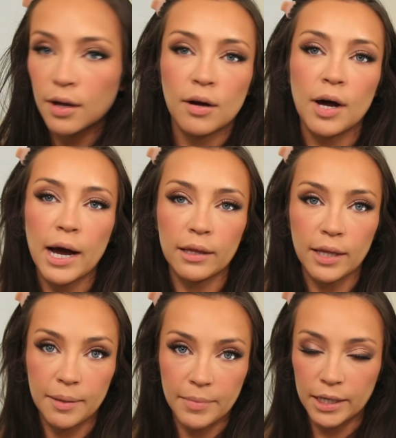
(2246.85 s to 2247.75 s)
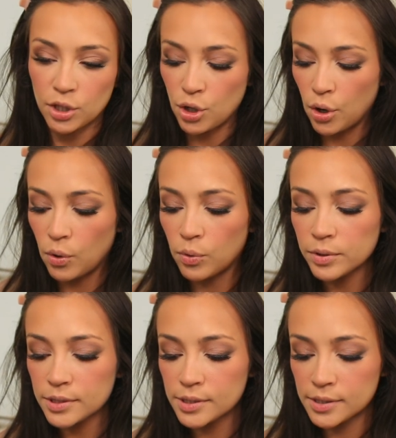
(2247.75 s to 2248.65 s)
highlight my
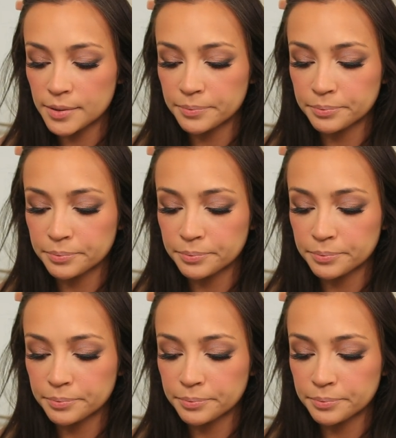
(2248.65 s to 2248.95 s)
nose.